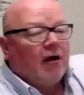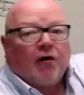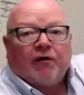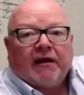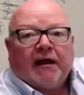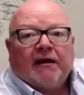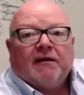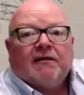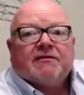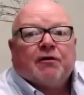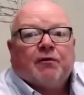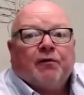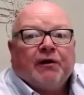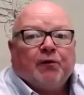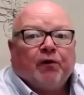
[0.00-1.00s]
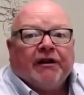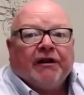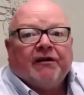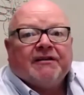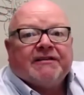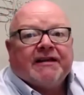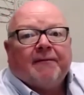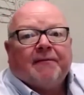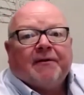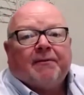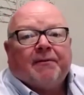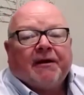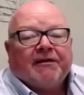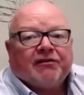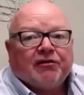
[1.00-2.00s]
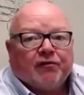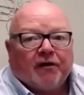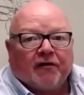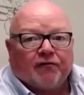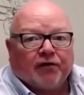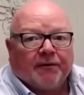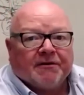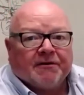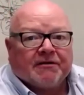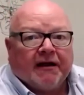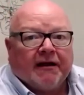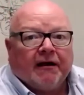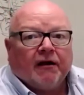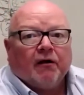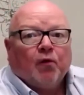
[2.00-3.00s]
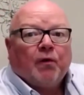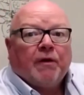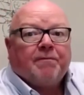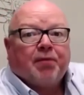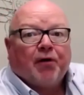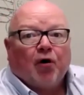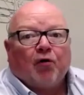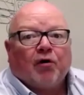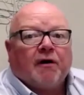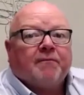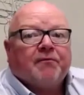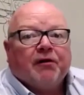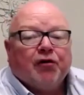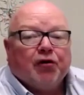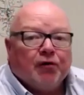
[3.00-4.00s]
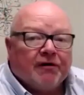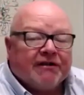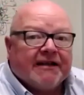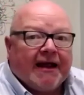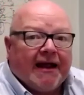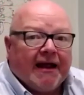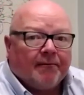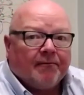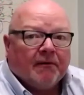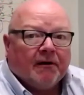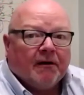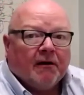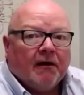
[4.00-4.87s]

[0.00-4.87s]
Okay, so we re-examined the patient 12 treatments later. We pulled up the new exam.